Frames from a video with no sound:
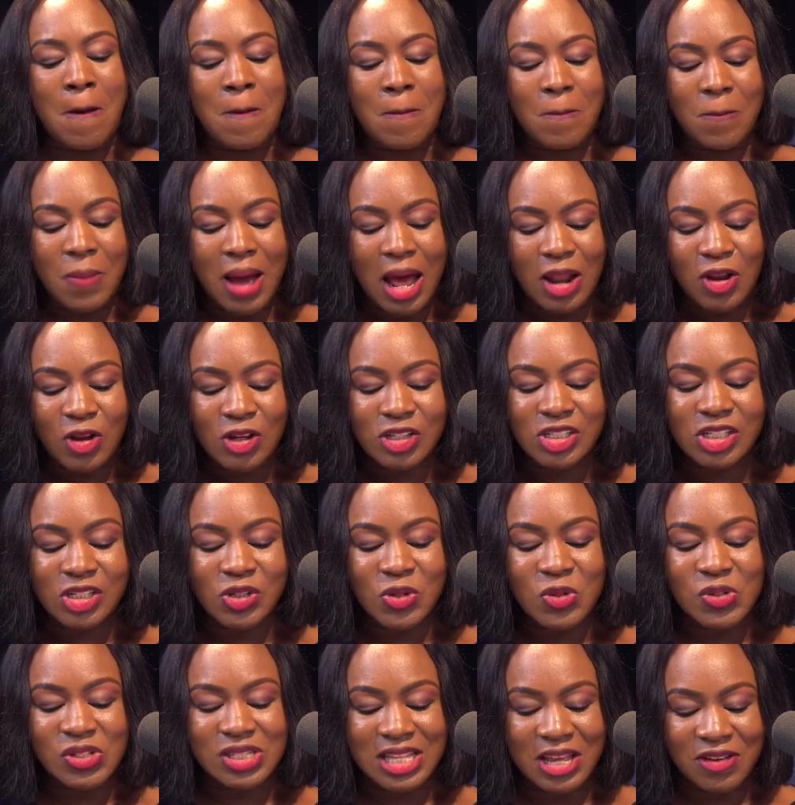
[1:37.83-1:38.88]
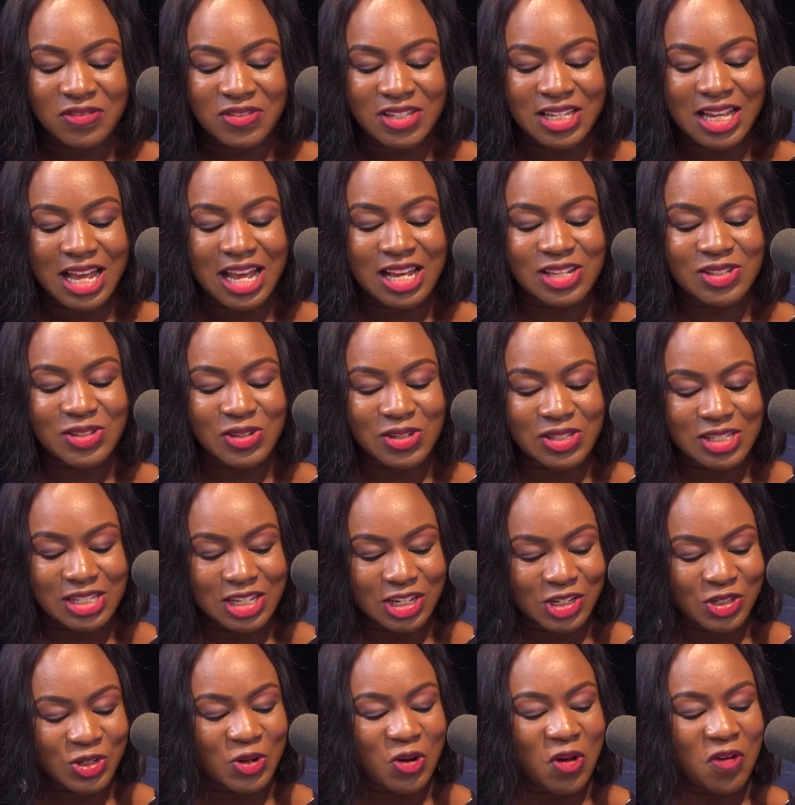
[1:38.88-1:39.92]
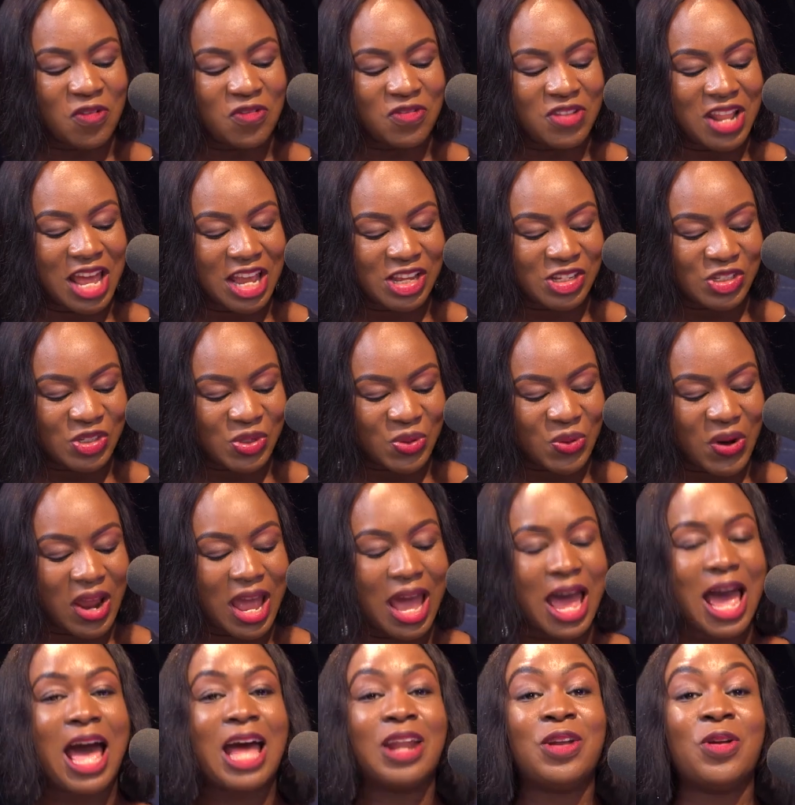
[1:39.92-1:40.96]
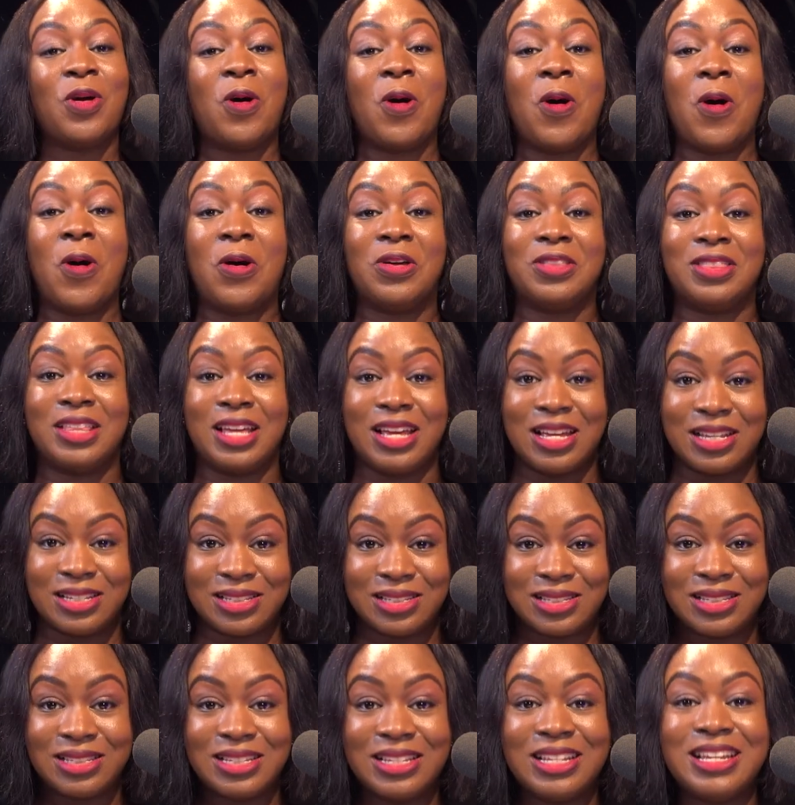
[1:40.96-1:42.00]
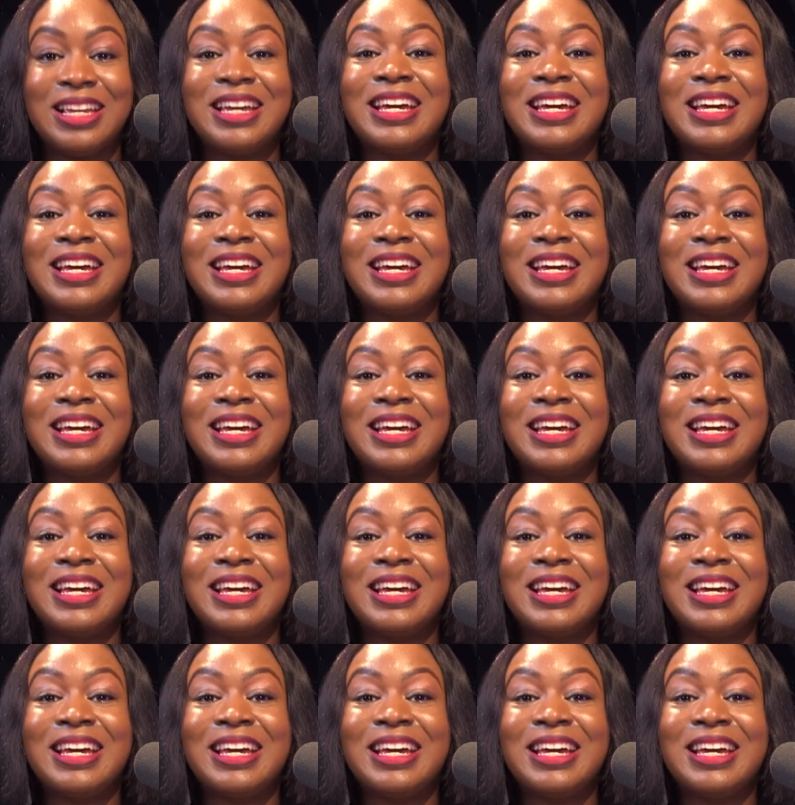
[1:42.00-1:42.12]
Biological Safety Association of Nigeria, and others.